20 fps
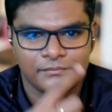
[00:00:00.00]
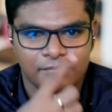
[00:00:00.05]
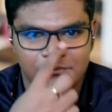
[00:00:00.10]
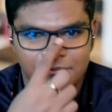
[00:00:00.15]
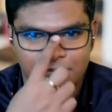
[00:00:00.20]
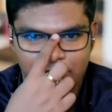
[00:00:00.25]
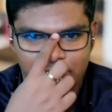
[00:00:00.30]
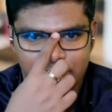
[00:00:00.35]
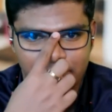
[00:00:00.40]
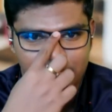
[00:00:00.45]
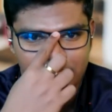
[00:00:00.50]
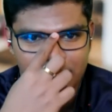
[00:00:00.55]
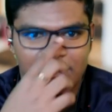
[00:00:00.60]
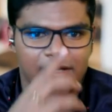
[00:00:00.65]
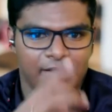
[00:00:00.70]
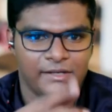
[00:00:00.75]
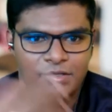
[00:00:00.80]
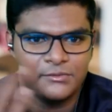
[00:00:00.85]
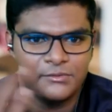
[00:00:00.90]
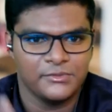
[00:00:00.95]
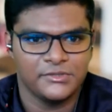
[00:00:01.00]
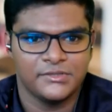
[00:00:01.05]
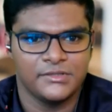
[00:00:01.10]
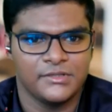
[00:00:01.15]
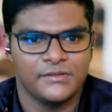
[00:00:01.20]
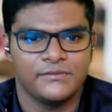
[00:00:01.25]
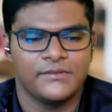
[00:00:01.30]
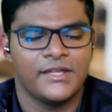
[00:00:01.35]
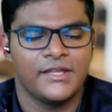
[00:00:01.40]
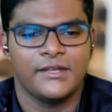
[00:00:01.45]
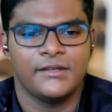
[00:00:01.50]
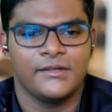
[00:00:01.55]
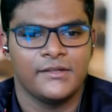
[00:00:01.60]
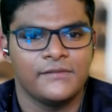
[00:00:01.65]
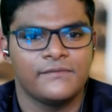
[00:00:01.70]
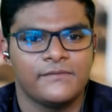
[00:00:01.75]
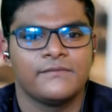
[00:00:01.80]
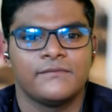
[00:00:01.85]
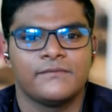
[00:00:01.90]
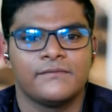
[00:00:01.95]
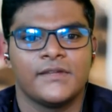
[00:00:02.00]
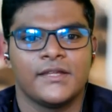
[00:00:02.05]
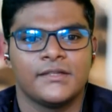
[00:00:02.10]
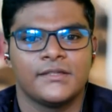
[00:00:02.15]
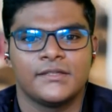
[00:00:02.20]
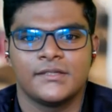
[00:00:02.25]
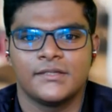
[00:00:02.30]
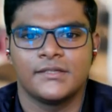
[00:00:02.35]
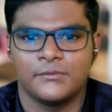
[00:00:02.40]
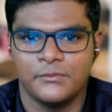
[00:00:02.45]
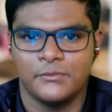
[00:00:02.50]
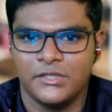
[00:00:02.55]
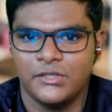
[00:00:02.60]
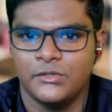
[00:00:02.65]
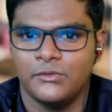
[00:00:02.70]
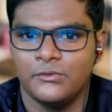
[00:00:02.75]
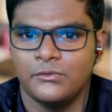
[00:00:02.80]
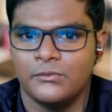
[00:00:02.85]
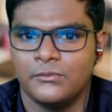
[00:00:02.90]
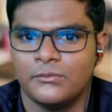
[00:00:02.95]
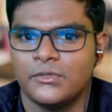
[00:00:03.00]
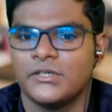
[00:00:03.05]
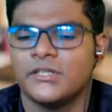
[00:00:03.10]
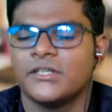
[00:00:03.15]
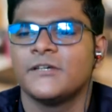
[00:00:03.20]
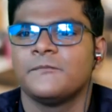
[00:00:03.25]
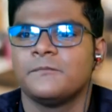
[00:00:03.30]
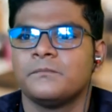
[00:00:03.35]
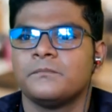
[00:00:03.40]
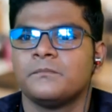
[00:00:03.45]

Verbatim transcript: Okay. The latest version of that, if that's what you want.